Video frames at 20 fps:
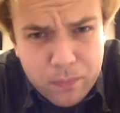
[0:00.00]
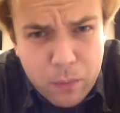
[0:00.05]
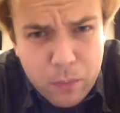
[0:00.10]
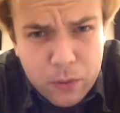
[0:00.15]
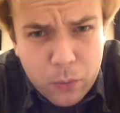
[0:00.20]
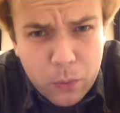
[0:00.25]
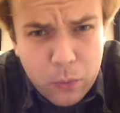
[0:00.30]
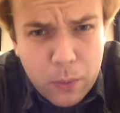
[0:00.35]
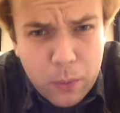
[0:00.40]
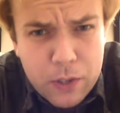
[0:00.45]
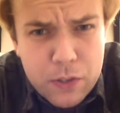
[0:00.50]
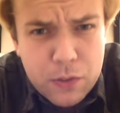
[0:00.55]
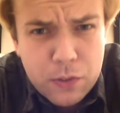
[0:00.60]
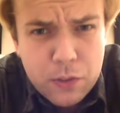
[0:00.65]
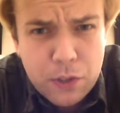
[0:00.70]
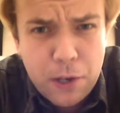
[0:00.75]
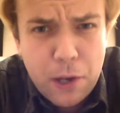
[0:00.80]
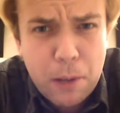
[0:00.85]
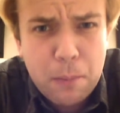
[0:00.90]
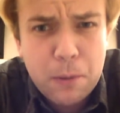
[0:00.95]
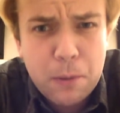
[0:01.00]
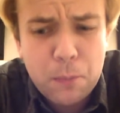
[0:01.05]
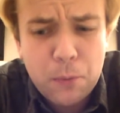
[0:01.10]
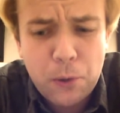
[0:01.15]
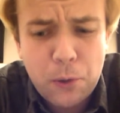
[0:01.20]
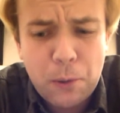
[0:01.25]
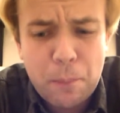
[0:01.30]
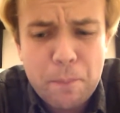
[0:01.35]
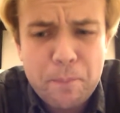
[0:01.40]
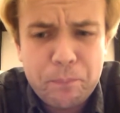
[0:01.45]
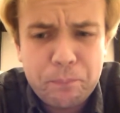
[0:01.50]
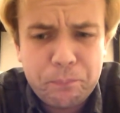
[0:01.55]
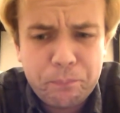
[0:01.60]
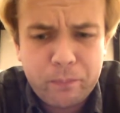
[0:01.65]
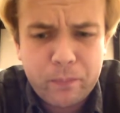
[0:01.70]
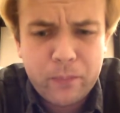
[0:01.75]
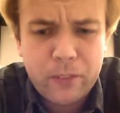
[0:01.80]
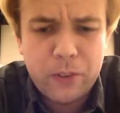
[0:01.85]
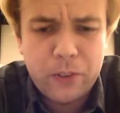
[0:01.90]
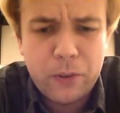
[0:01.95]
I don't want to waste your time anymore,
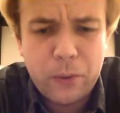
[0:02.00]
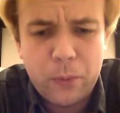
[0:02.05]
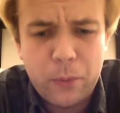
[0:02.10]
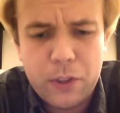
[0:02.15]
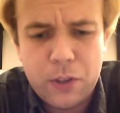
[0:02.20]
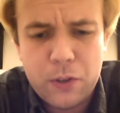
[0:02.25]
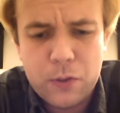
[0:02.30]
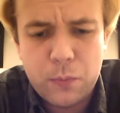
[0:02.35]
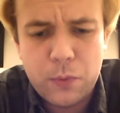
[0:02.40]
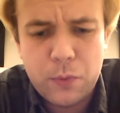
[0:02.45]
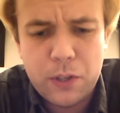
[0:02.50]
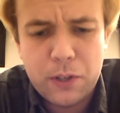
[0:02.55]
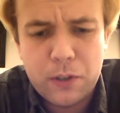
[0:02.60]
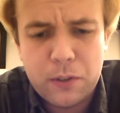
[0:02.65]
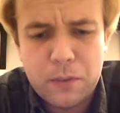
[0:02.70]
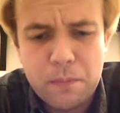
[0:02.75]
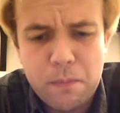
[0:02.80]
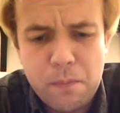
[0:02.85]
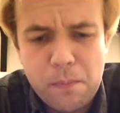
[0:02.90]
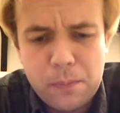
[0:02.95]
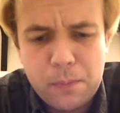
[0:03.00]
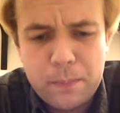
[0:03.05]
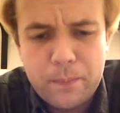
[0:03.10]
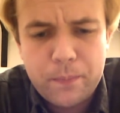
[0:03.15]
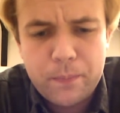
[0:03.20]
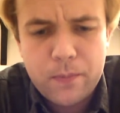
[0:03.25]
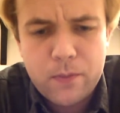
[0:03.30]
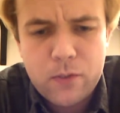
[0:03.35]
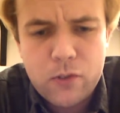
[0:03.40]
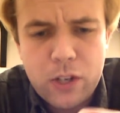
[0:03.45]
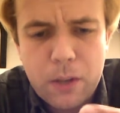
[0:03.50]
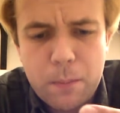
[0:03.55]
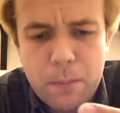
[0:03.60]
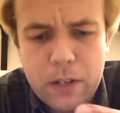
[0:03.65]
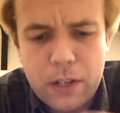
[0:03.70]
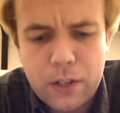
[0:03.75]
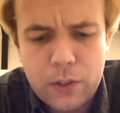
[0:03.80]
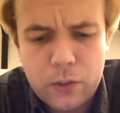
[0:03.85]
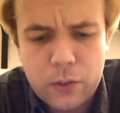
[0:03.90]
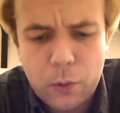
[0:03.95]
you know, with this weird chip
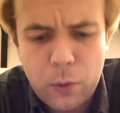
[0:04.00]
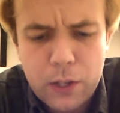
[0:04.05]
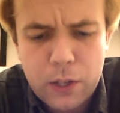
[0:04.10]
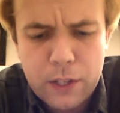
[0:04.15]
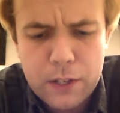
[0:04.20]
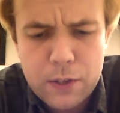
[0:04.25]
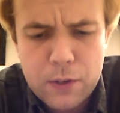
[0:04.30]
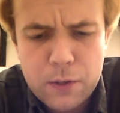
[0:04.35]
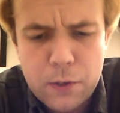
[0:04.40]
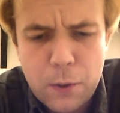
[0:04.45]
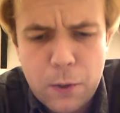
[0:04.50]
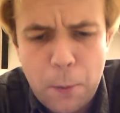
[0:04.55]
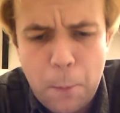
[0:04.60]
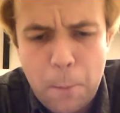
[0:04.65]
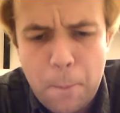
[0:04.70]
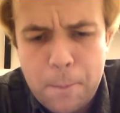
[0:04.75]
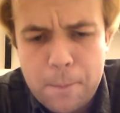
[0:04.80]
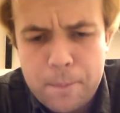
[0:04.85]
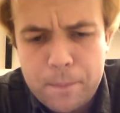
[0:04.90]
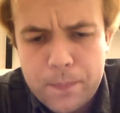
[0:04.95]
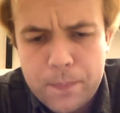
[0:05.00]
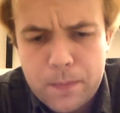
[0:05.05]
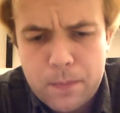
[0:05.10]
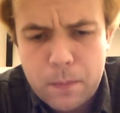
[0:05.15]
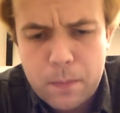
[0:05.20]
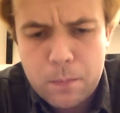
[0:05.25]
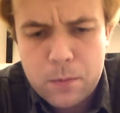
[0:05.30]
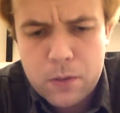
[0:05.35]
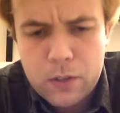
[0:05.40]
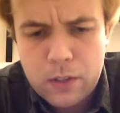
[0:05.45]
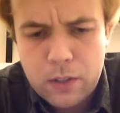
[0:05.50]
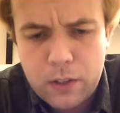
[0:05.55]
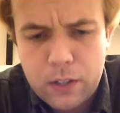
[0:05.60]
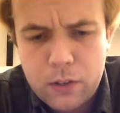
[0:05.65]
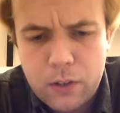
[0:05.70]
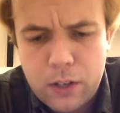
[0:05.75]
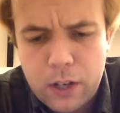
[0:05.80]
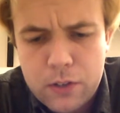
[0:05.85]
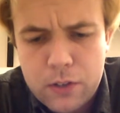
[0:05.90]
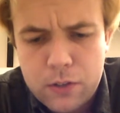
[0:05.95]
eating on the toilet, so I'm just gonna let
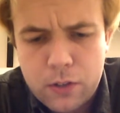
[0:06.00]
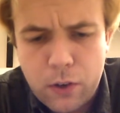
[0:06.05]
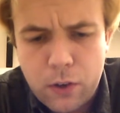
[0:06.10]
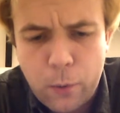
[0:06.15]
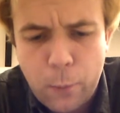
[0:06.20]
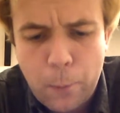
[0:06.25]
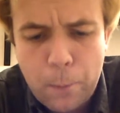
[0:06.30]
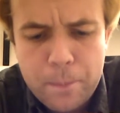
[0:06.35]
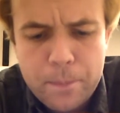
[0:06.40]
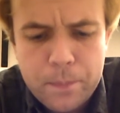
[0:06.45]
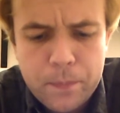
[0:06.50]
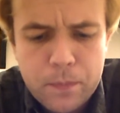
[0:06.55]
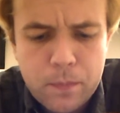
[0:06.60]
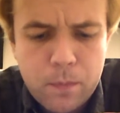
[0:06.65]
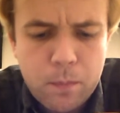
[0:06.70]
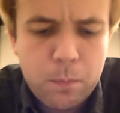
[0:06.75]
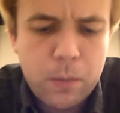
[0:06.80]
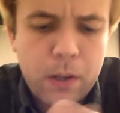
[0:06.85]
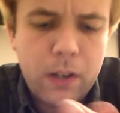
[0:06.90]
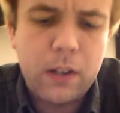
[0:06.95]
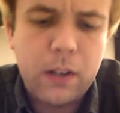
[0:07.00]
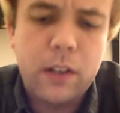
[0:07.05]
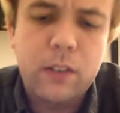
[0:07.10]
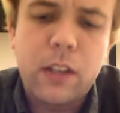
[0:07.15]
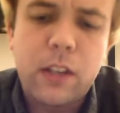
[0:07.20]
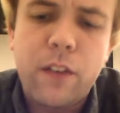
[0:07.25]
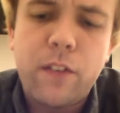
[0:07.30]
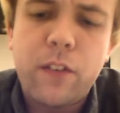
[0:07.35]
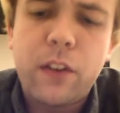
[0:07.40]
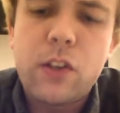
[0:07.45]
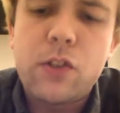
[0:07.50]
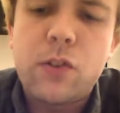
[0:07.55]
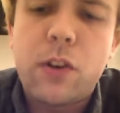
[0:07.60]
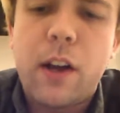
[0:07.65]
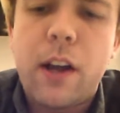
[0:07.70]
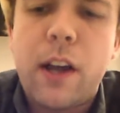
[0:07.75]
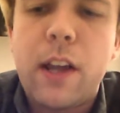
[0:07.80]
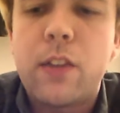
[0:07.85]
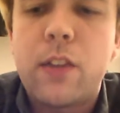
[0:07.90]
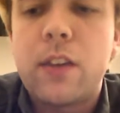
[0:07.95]
you guys go, but definitely
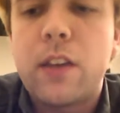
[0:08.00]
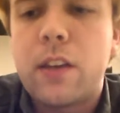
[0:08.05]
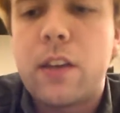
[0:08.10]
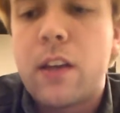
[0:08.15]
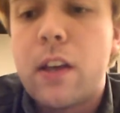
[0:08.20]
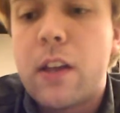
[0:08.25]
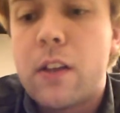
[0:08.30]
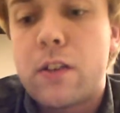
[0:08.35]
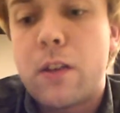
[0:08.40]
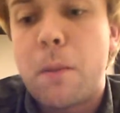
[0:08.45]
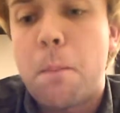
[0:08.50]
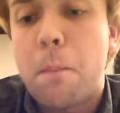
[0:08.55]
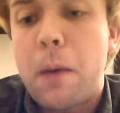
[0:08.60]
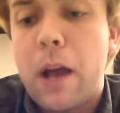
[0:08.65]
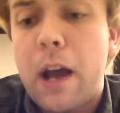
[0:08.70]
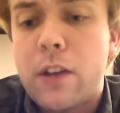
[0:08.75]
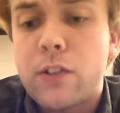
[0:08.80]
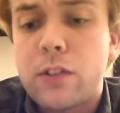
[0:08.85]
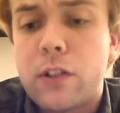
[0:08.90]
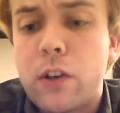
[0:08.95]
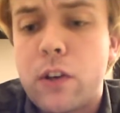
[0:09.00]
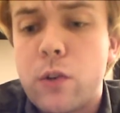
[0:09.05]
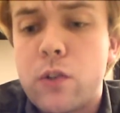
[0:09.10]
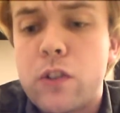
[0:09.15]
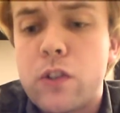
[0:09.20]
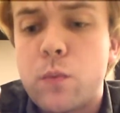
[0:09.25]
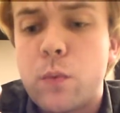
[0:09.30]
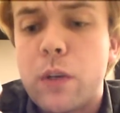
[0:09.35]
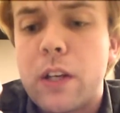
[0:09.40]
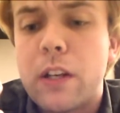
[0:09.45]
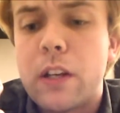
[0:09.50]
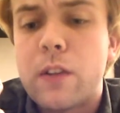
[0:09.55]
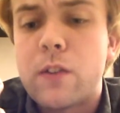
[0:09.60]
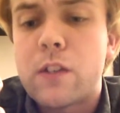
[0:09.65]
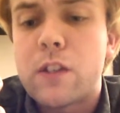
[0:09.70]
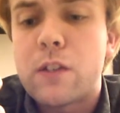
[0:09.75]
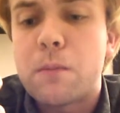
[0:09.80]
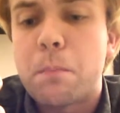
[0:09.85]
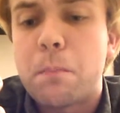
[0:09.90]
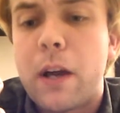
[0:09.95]
try the Tabasco sweet and
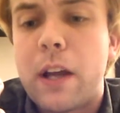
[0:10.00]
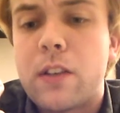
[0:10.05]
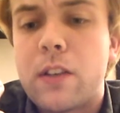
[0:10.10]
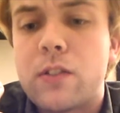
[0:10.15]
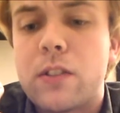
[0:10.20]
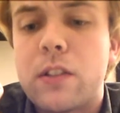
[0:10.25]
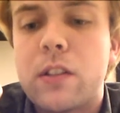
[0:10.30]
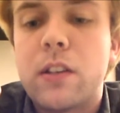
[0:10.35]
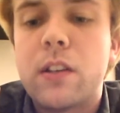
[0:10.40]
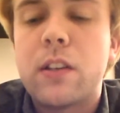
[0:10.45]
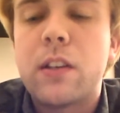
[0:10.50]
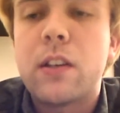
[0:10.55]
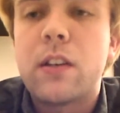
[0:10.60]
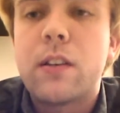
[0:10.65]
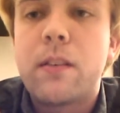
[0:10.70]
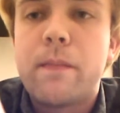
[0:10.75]
spicy